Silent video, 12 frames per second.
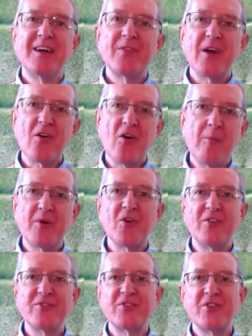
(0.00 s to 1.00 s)
the common
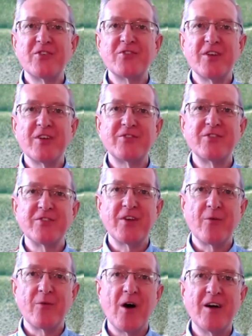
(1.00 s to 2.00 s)
constitutional issues that
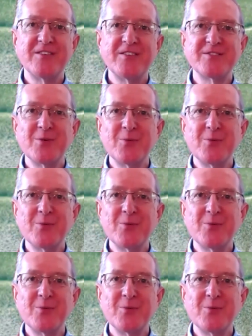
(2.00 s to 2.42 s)
arise